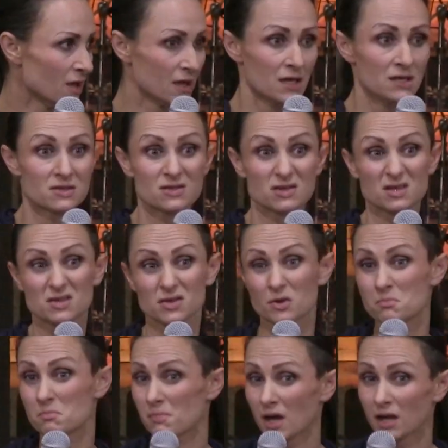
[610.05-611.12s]
He's just
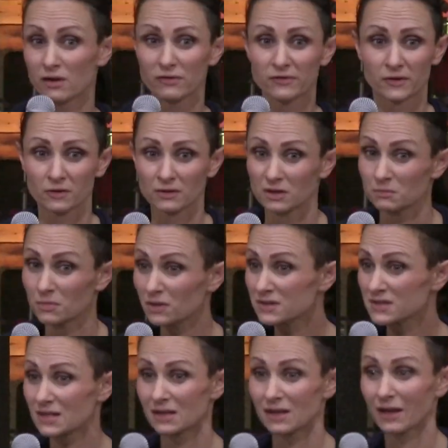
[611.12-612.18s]
so manifold and
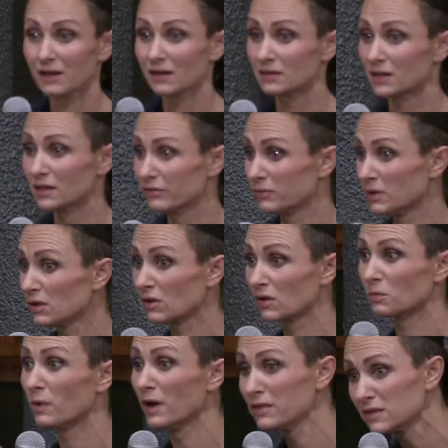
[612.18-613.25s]
multi layered that if we look
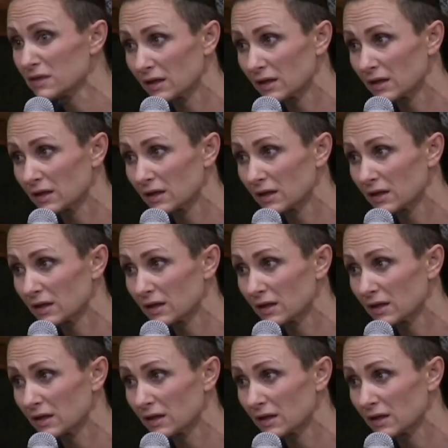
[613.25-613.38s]
at one